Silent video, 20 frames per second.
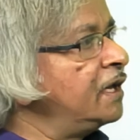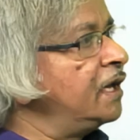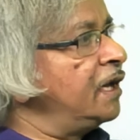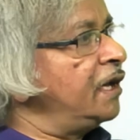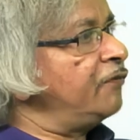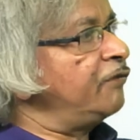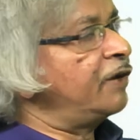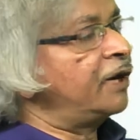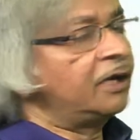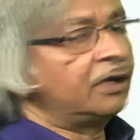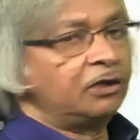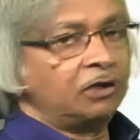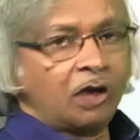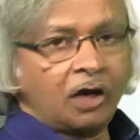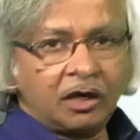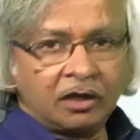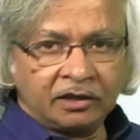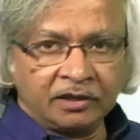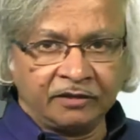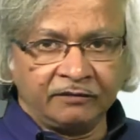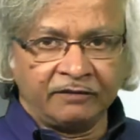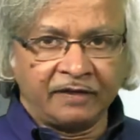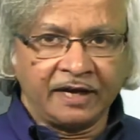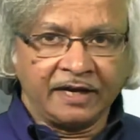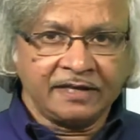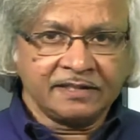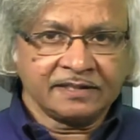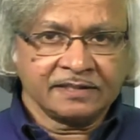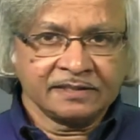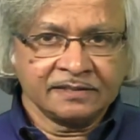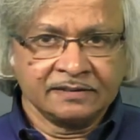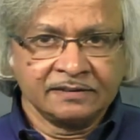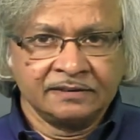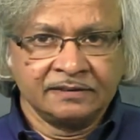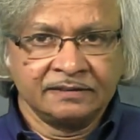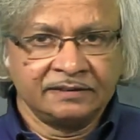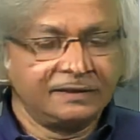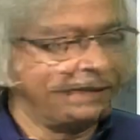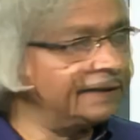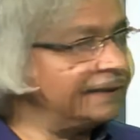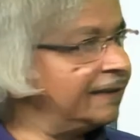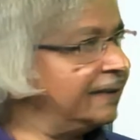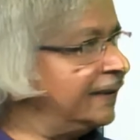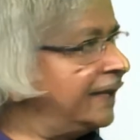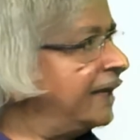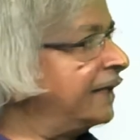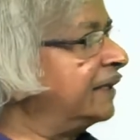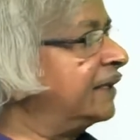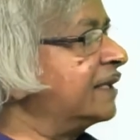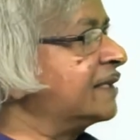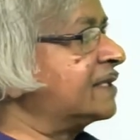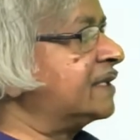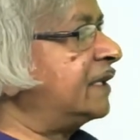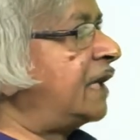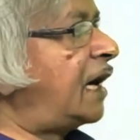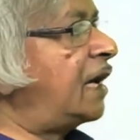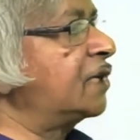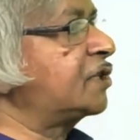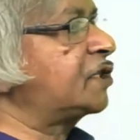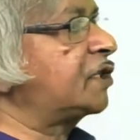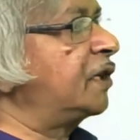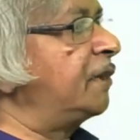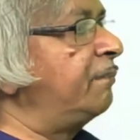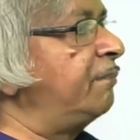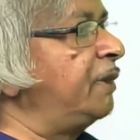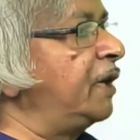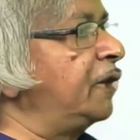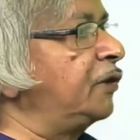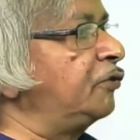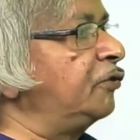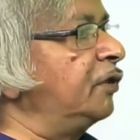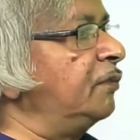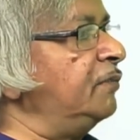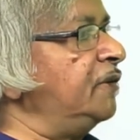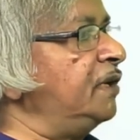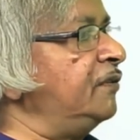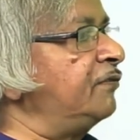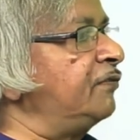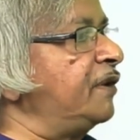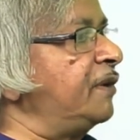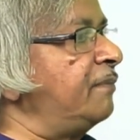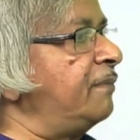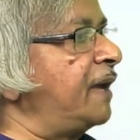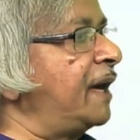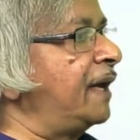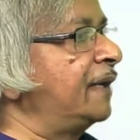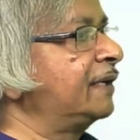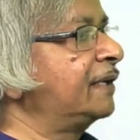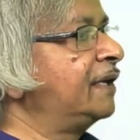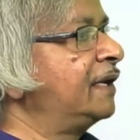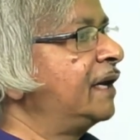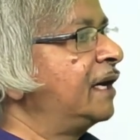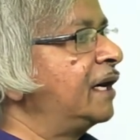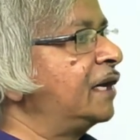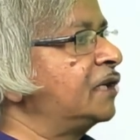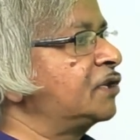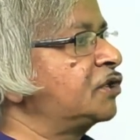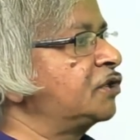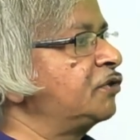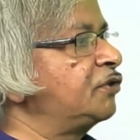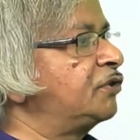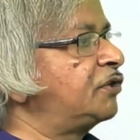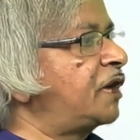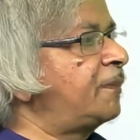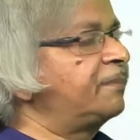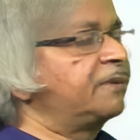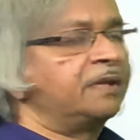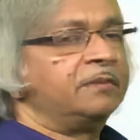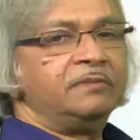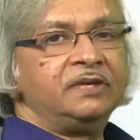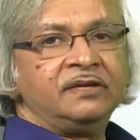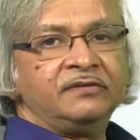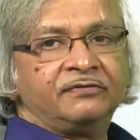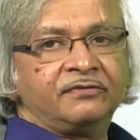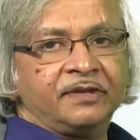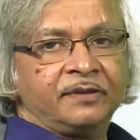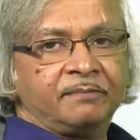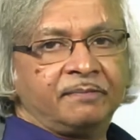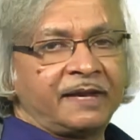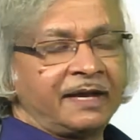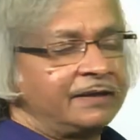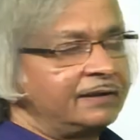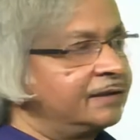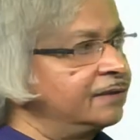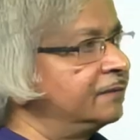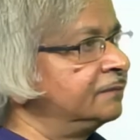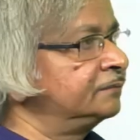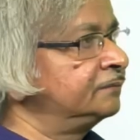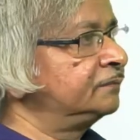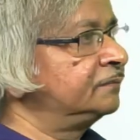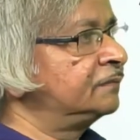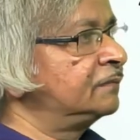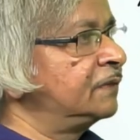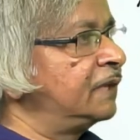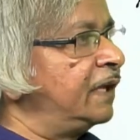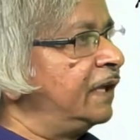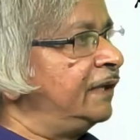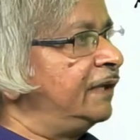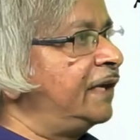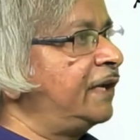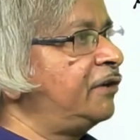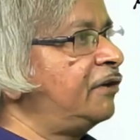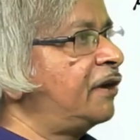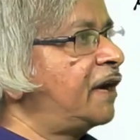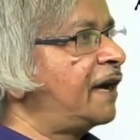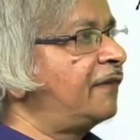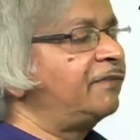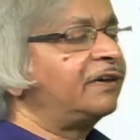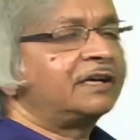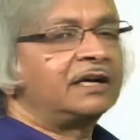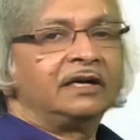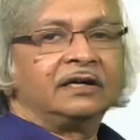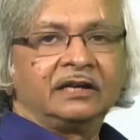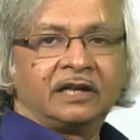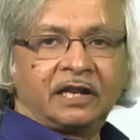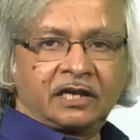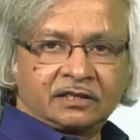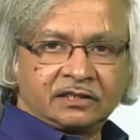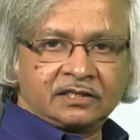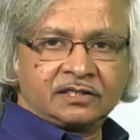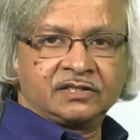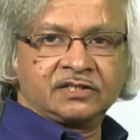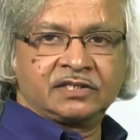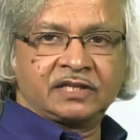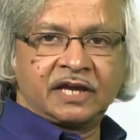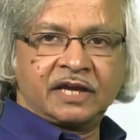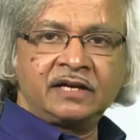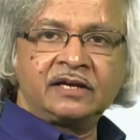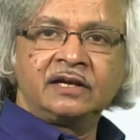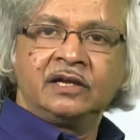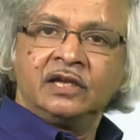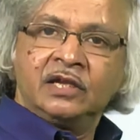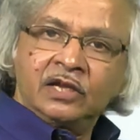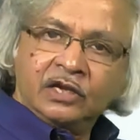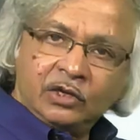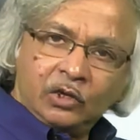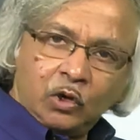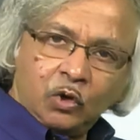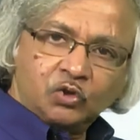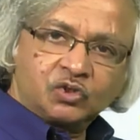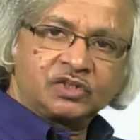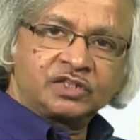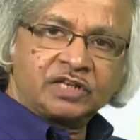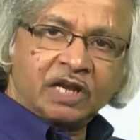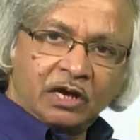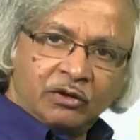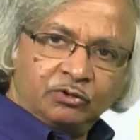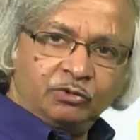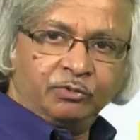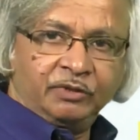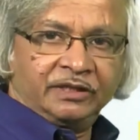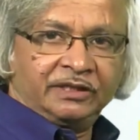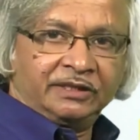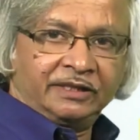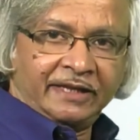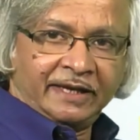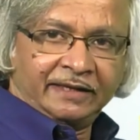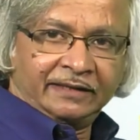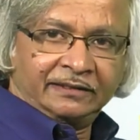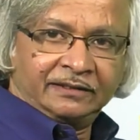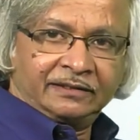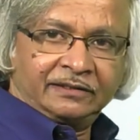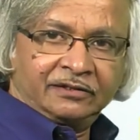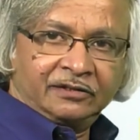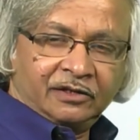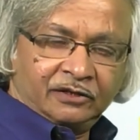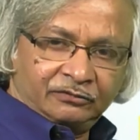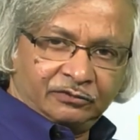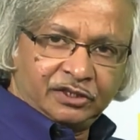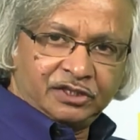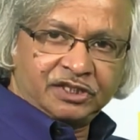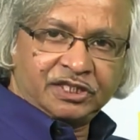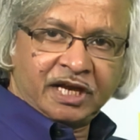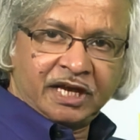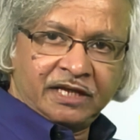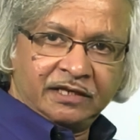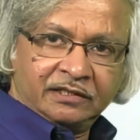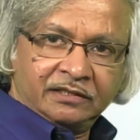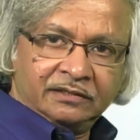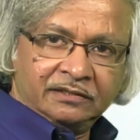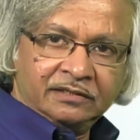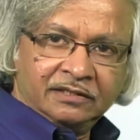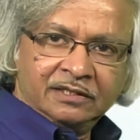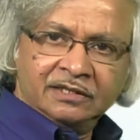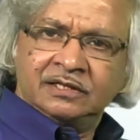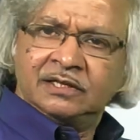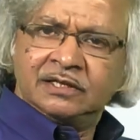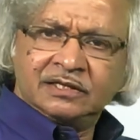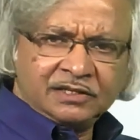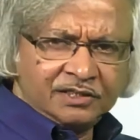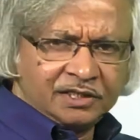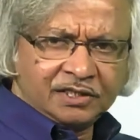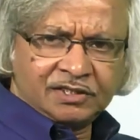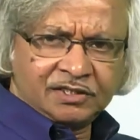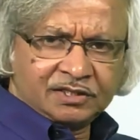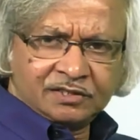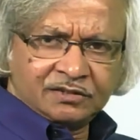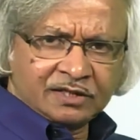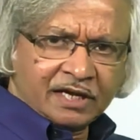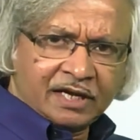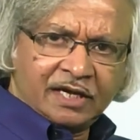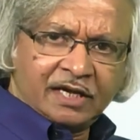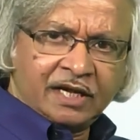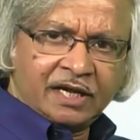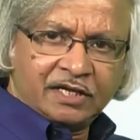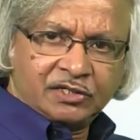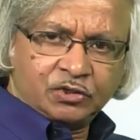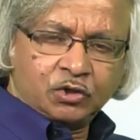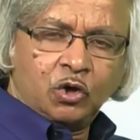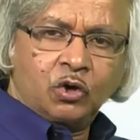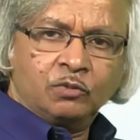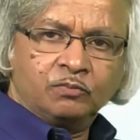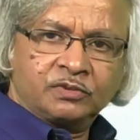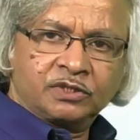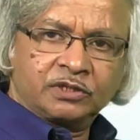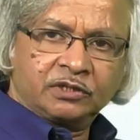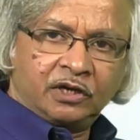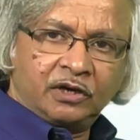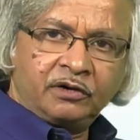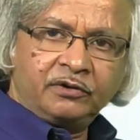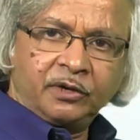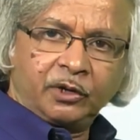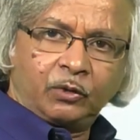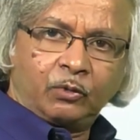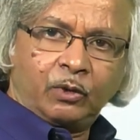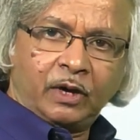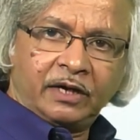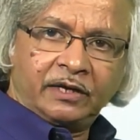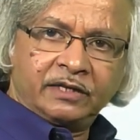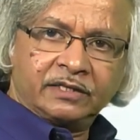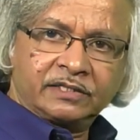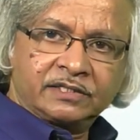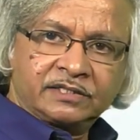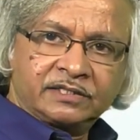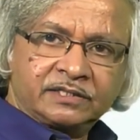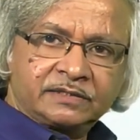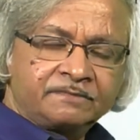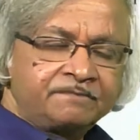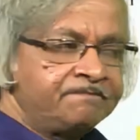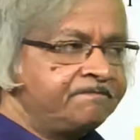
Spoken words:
If you had a long device, then the length is large compared to a mean free path, and so you drop the mean free path. And then you have a conductance that goes down with length of the channel, just as Ohm's law requires.